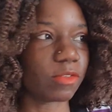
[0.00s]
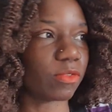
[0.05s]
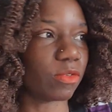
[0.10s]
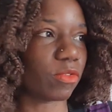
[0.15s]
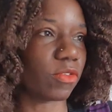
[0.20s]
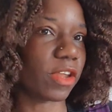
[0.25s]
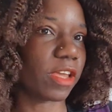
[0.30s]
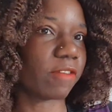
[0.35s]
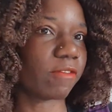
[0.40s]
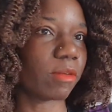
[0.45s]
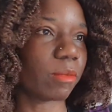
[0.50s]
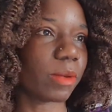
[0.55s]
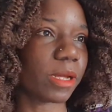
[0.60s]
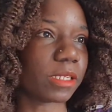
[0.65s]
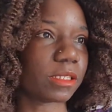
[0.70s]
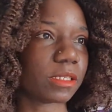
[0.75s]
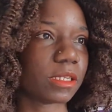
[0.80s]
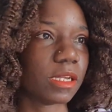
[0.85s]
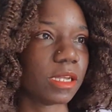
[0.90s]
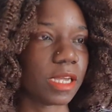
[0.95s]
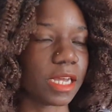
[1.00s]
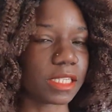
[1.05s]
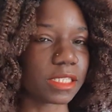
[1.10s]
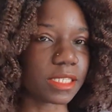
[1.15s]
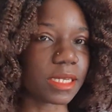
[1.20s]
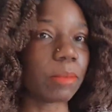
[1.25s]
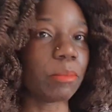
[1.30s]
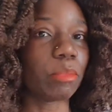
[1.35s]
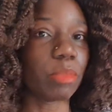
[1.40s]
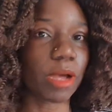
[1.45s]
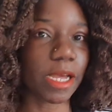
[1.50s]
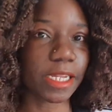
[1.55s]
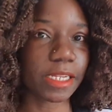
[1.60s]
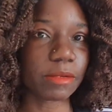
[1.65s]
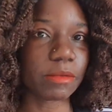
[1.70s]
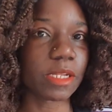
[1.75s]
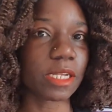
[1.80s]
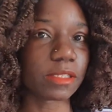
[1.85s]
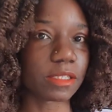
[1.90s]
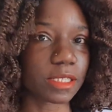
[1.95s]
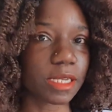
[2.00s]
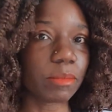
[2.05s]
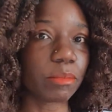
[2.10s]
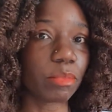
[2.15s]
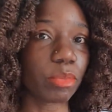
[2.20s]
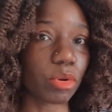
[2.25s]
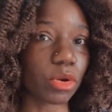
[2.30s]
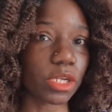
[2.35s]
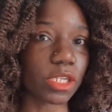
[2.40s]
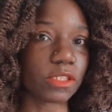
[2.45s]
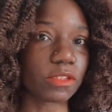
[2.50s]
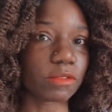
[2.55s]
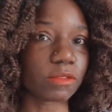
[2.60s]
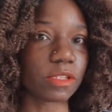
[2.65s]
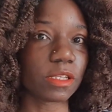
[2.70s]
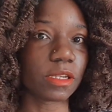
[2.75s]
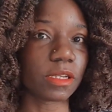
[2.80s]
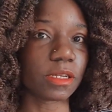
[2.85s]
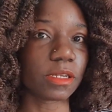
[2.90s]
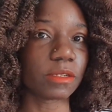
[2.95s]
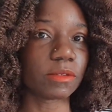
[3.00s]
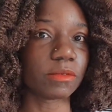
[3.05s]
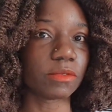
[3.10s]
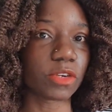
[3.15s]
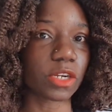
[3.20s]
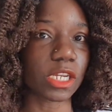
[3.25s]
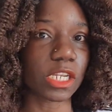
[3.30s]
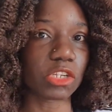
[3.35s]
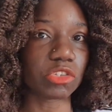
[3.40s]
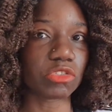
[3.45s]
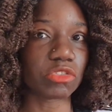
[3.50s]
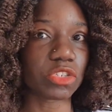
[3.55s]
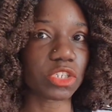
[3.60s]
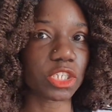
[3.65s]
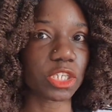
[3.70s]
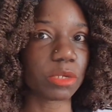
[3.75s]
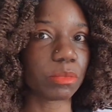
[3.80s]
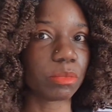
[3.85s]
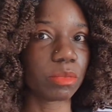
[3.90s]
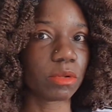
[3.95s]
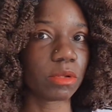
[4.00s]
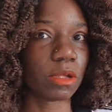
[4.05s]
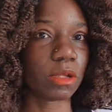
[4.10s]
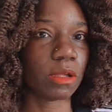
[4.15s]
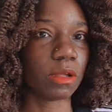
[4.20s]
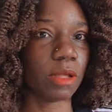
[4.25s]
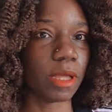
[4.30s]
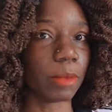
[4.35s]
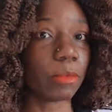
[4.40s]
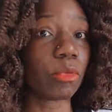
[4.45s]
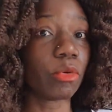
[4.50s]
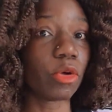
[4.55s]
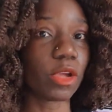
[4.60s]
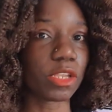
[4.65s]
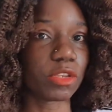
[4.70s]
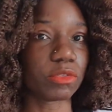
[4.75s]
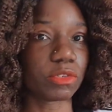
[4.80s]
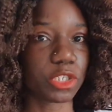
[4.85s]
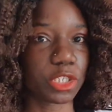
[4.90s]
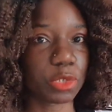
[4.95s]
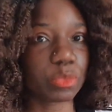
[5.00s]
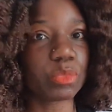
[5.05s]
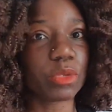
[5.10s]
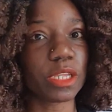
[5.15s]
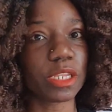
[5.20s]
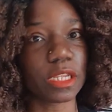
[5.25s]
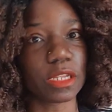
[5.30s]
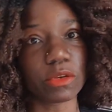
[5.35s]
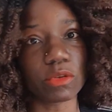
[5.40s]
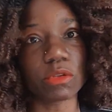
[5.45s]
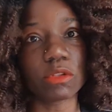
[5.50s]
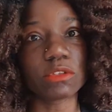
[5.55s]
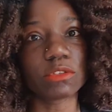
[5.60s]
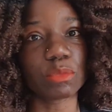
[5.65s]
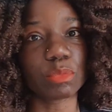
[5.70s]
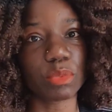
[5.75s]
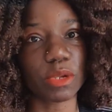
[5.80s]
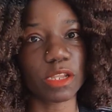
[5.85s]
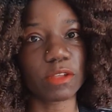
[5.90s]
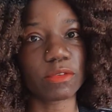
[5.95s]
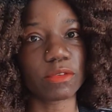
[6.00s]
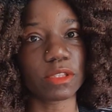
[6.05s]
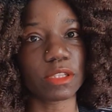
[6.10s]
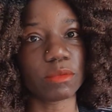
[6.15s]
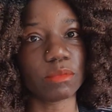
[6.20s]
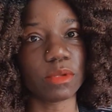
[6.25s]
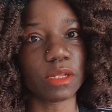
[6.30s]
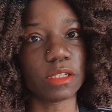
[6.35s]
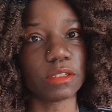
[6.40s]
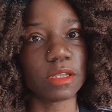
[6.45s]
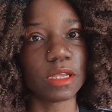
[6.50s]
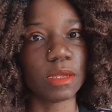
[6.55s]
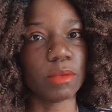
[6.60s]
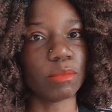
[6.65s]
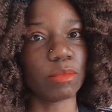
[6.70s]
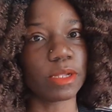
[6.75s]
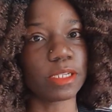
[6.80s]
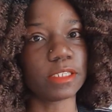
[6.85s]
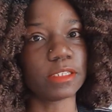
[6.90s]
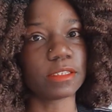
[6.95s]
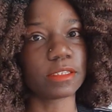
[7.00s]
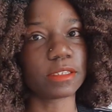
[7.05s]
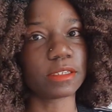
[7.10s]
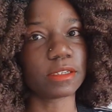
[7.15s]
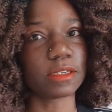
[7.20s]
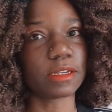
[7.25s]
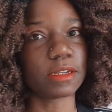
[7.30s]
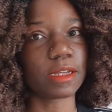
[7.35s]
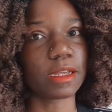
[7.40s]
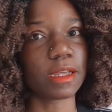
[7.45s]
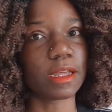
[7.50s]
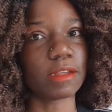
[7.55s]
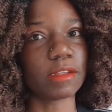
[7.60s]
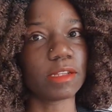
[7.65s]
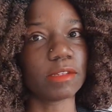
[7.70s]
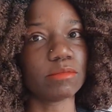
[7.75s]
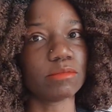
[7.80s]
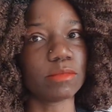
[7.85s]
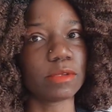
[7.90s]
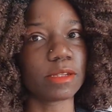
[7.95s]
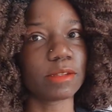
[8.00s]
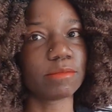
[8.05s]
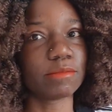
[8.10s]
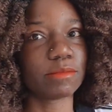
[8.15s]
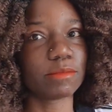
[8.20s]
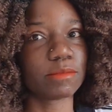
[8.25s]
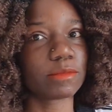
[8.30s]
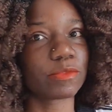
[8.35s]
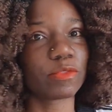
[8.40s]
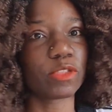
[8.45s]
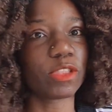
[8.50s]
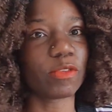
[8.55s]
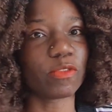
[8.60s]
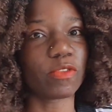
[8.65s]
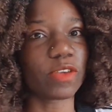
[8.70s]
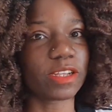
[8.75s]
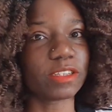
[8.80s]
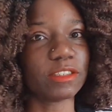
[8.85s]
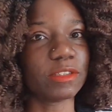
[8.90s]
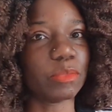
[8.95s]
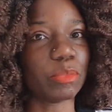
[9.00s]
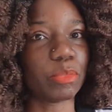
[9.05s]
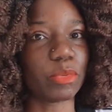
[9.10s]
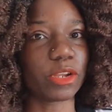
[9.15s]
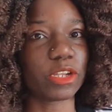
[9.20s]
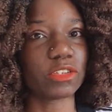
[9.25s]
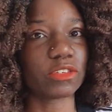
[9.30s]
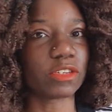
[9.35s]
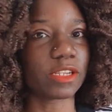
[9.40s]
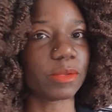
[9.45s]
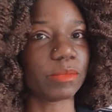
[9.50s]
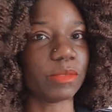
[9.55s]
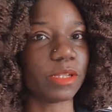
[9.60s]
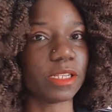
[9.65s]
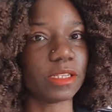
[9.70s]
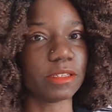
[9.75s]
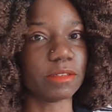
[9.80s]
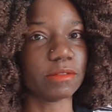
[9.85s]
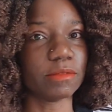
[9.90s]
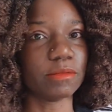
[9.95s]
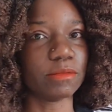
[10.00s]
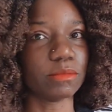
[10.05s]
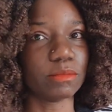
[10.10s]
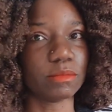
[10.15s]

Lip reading: forever, but at some point of the relationship, I'm going to chip in and also pay for the bill. But for the first impression,